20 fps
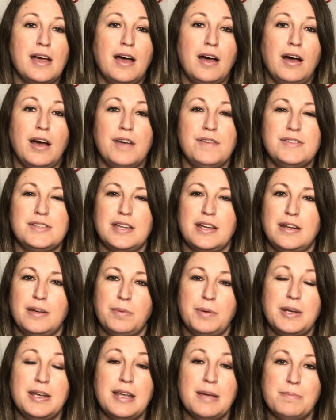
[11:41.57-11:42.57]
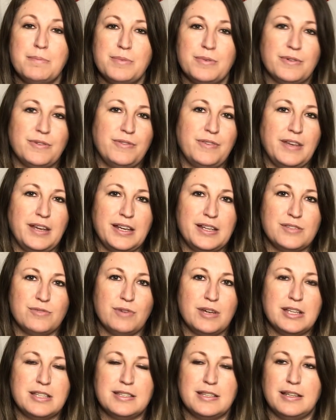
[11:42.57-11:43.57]
I've sewn up a number of things
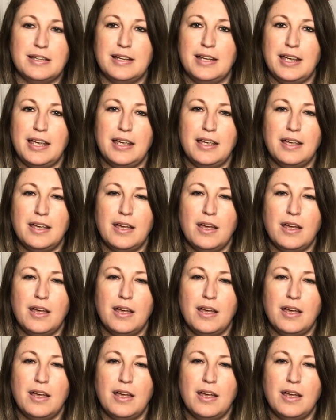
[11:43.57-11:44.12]
recently